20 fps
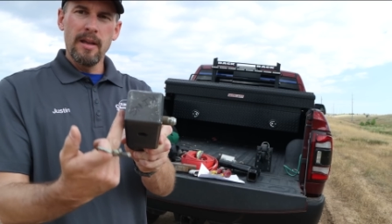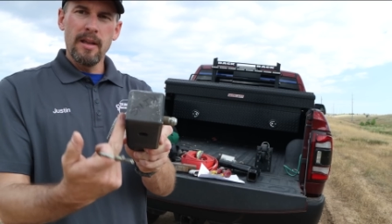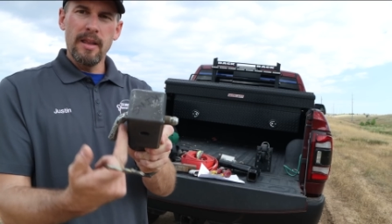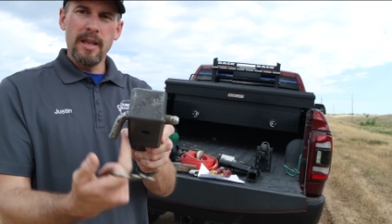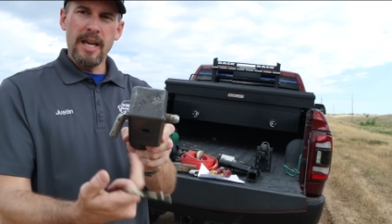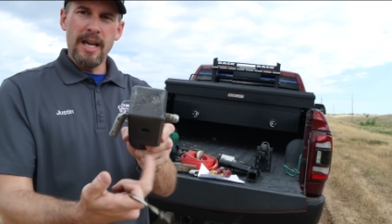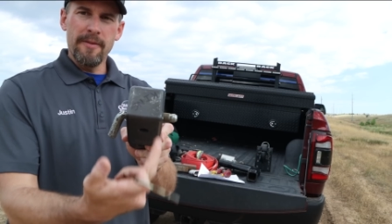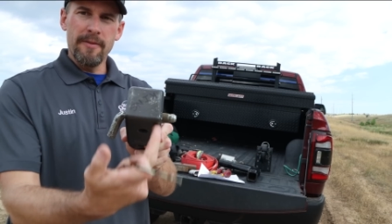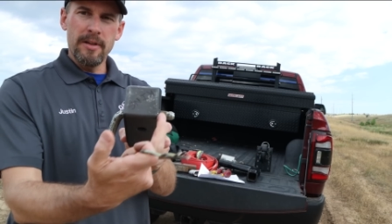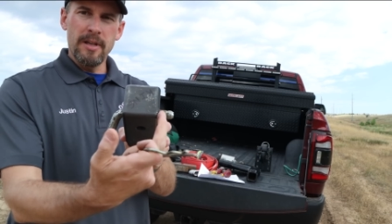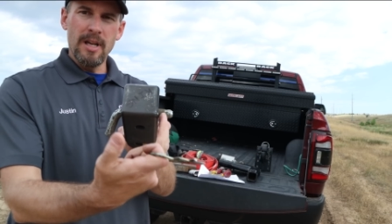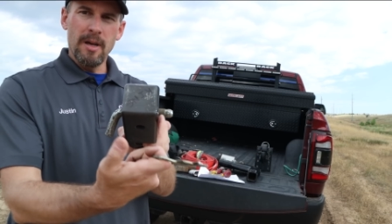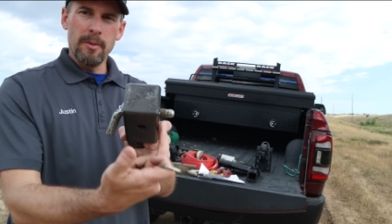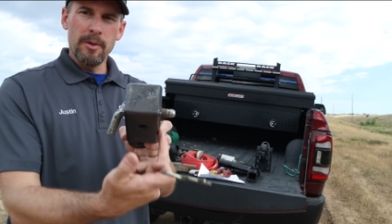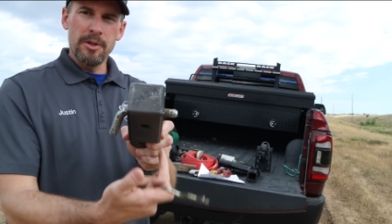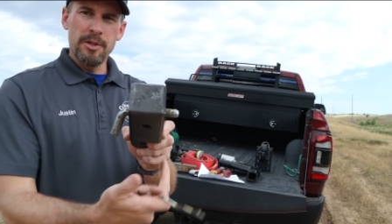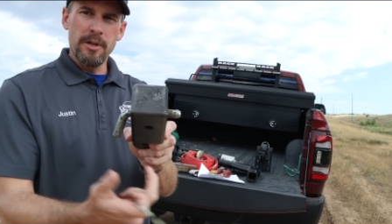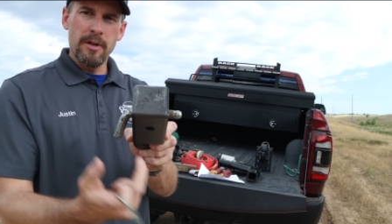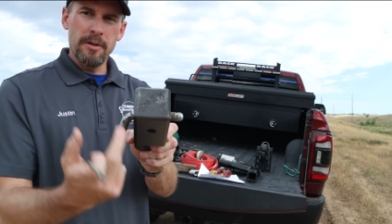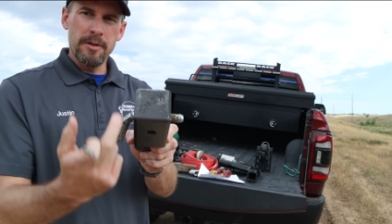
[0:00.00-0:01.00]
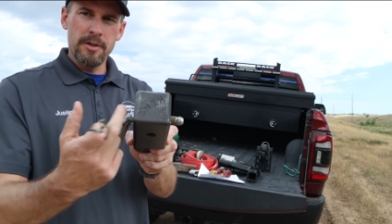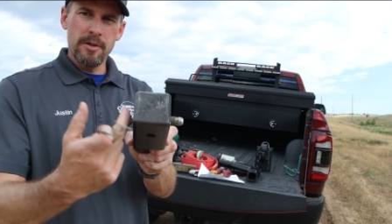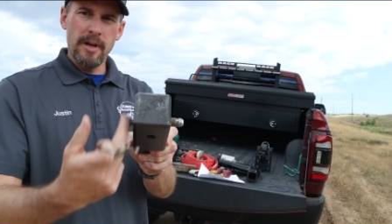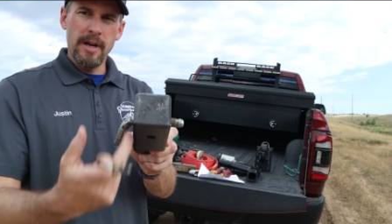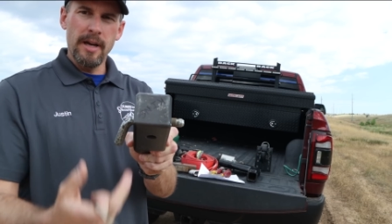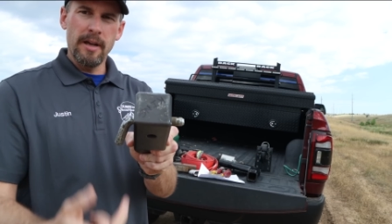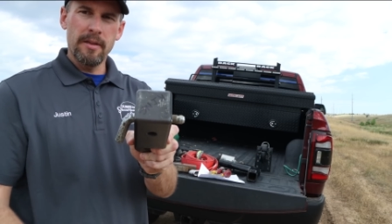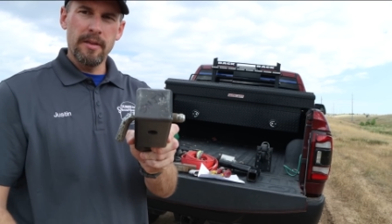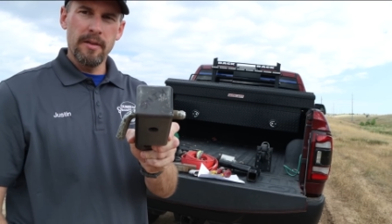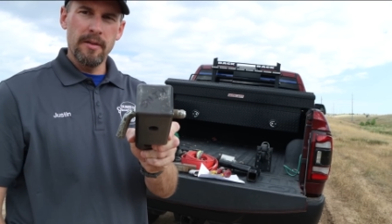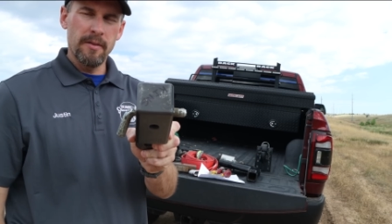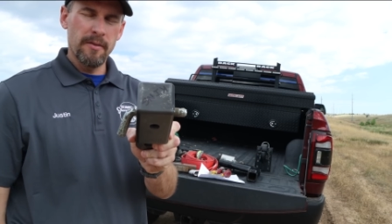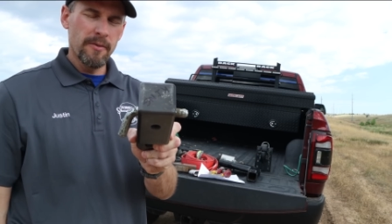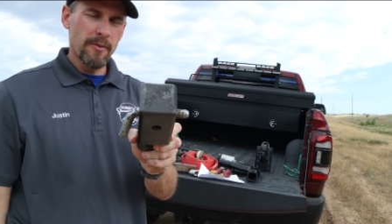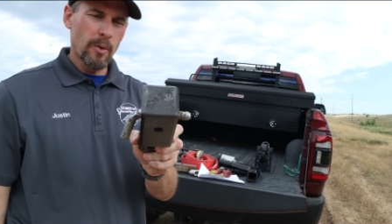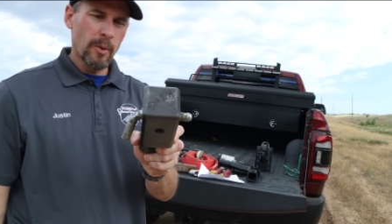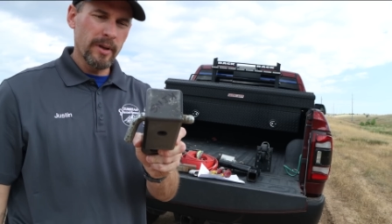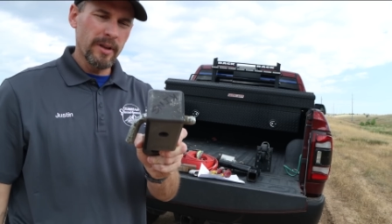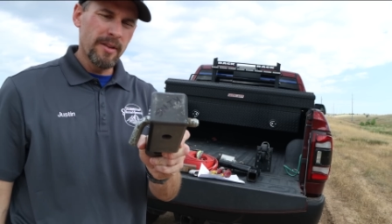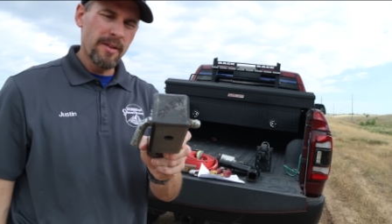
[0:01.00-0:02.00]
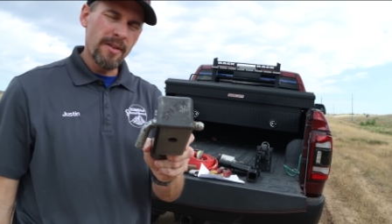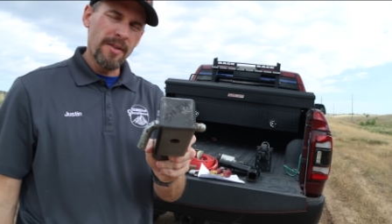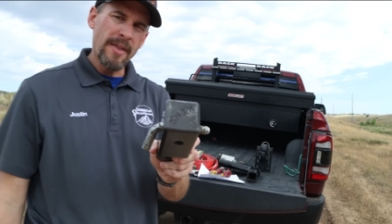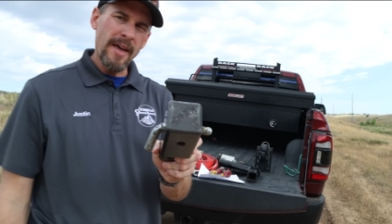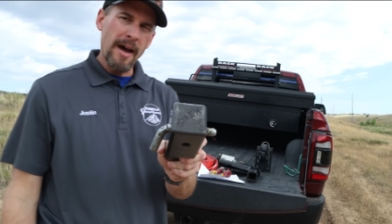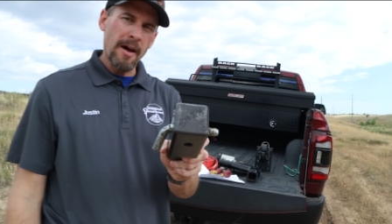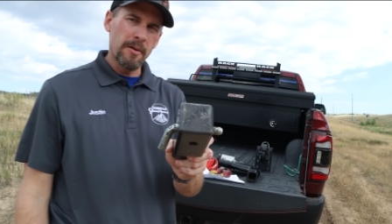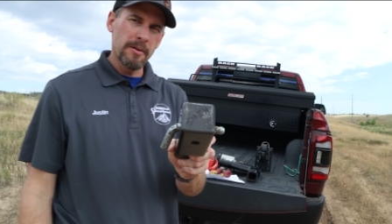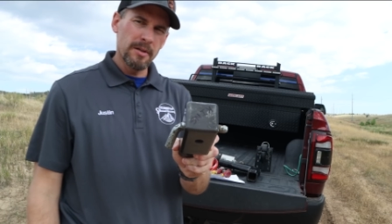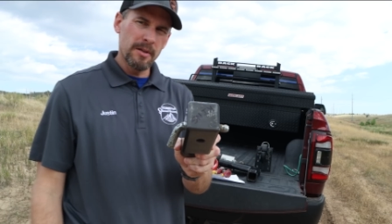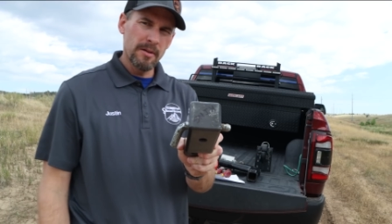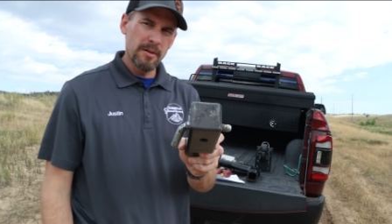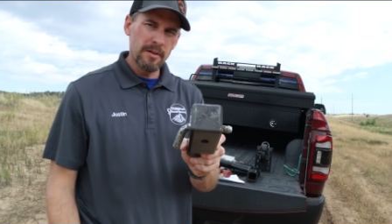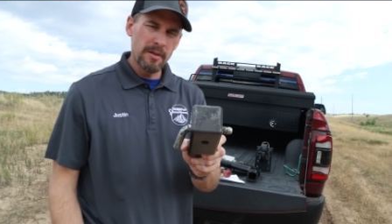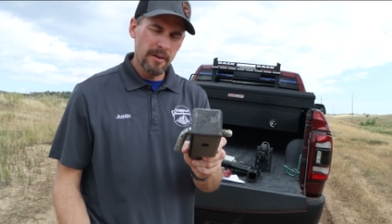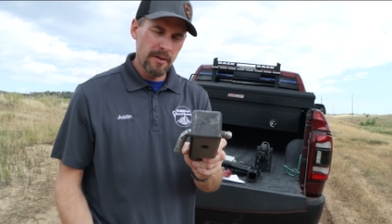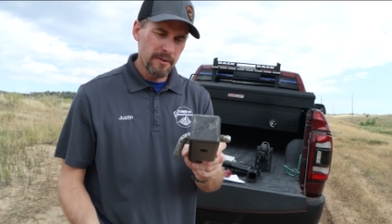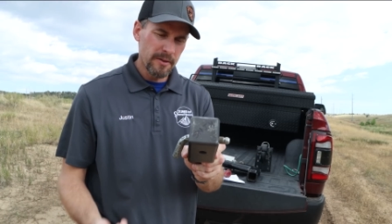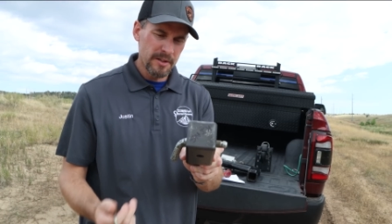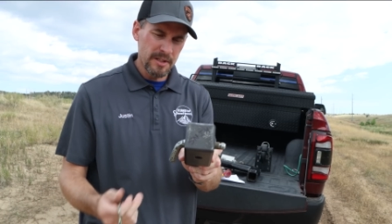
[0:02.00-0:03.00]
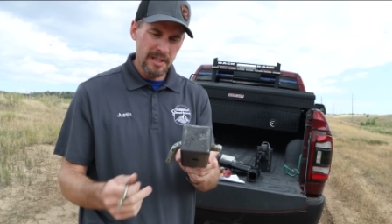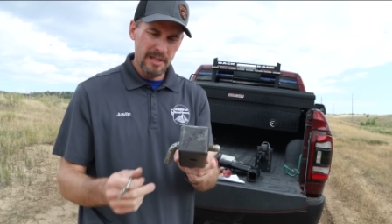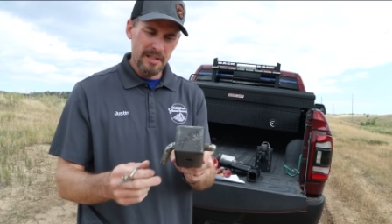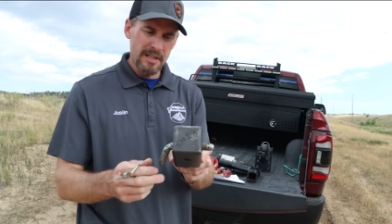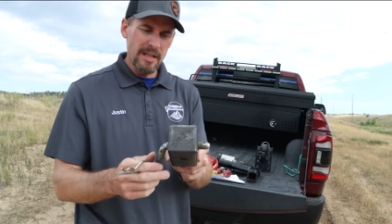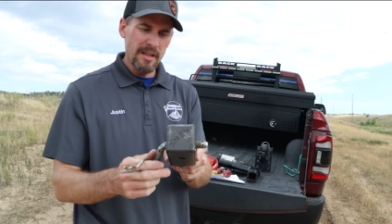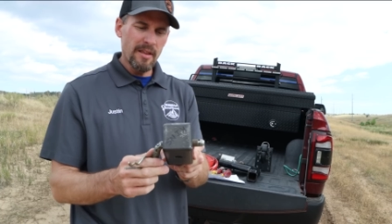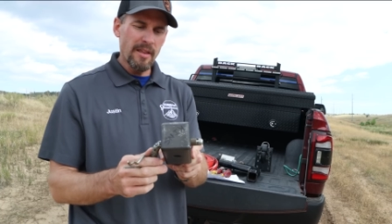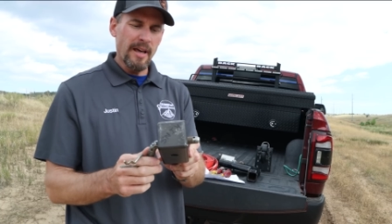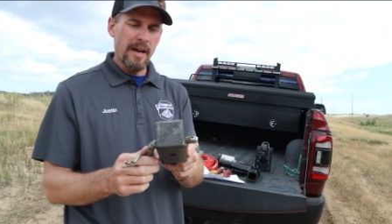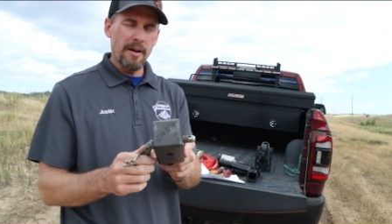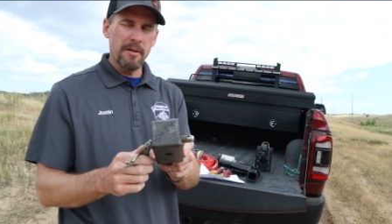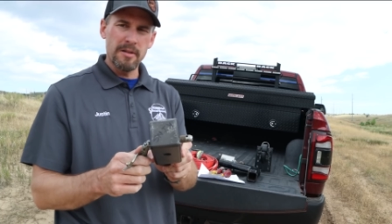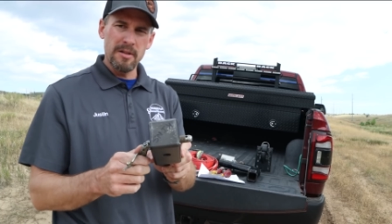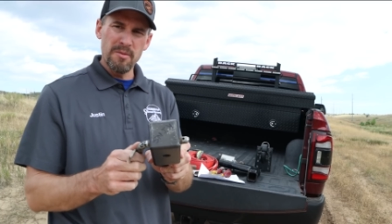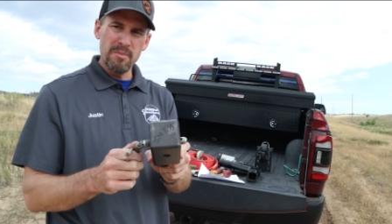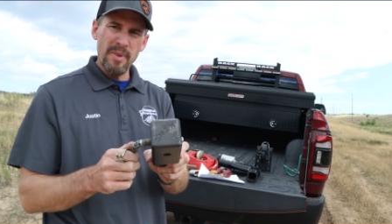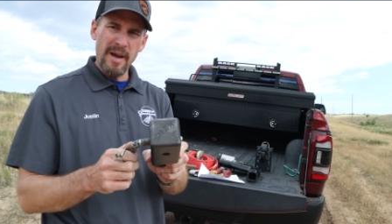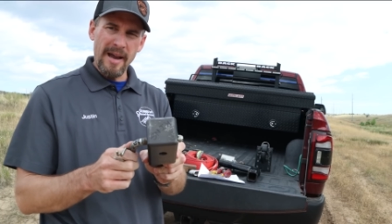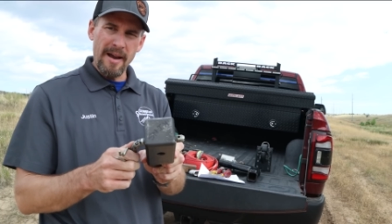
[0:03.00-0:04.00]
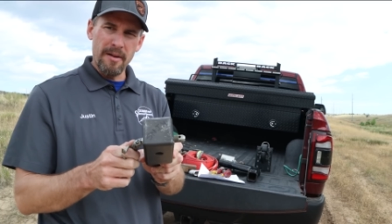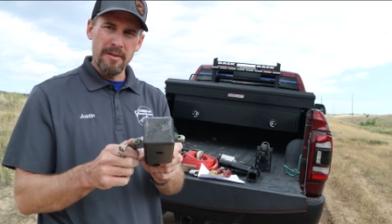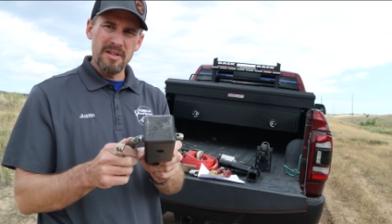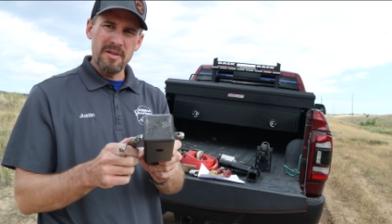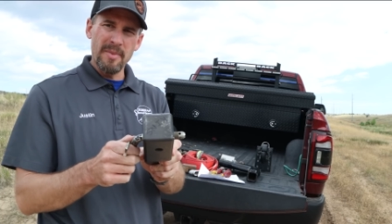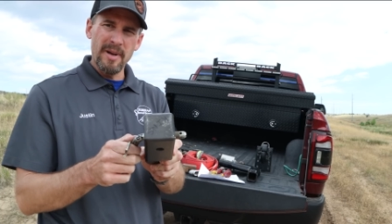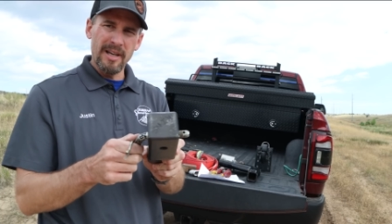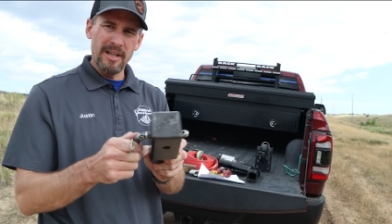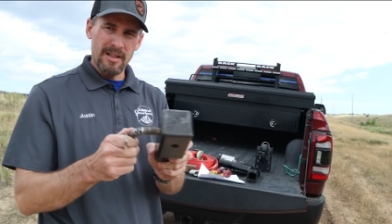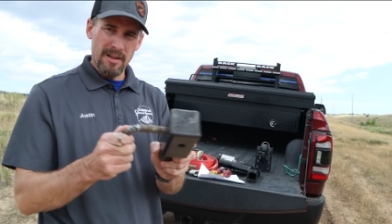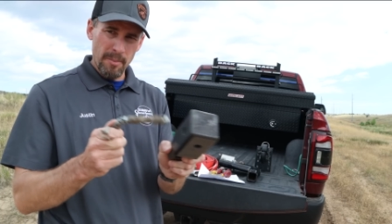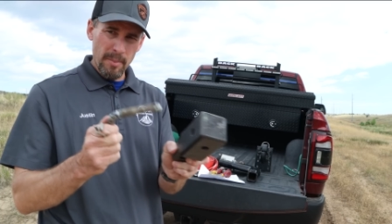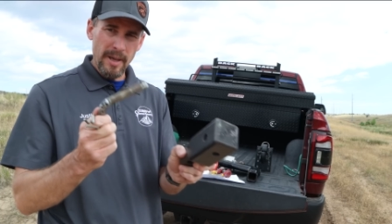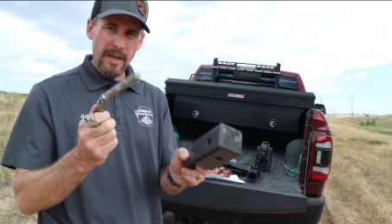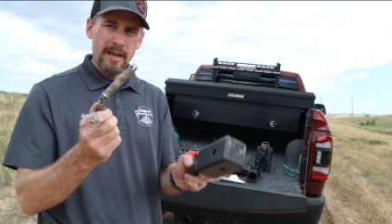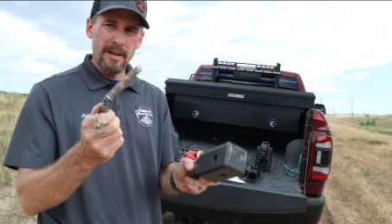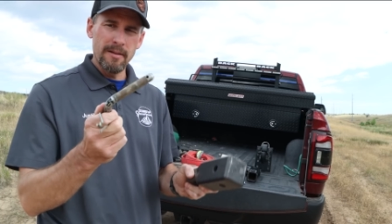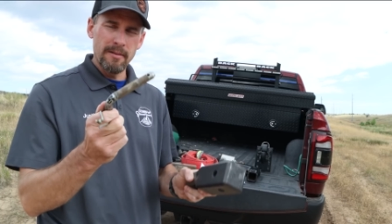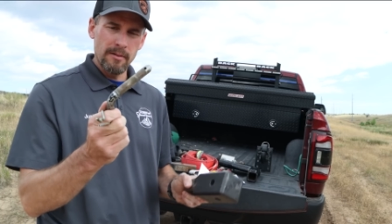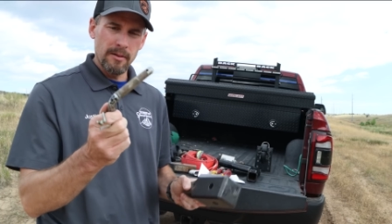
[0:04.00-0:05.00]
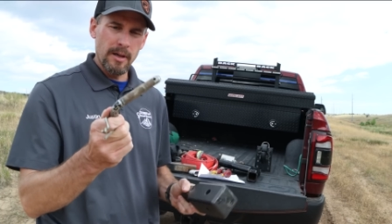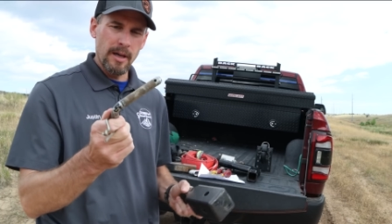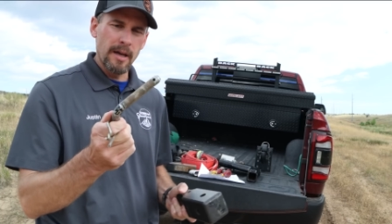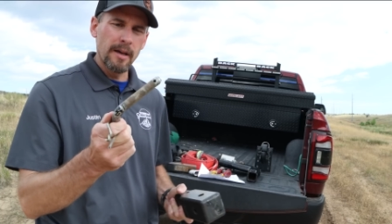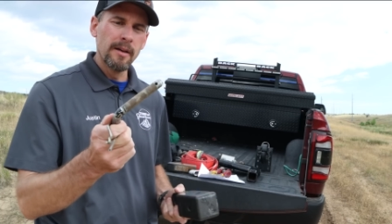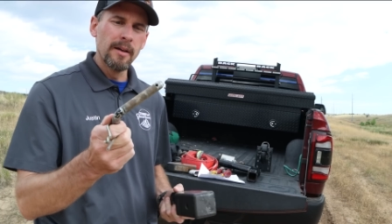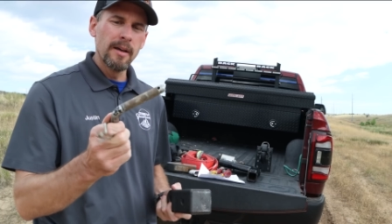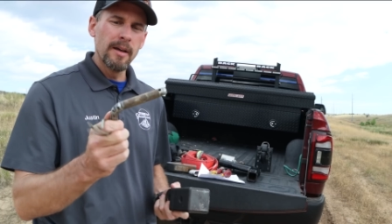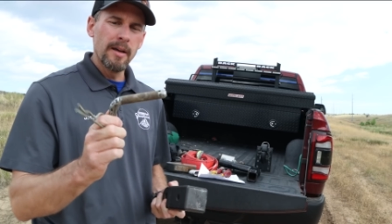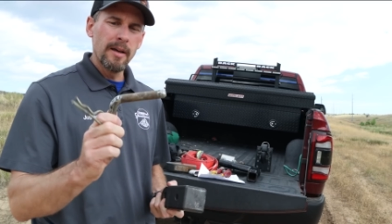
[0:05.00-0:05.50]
They have a double shear strength, 40,000 to 60,000 pounds, depending on the pin, okay?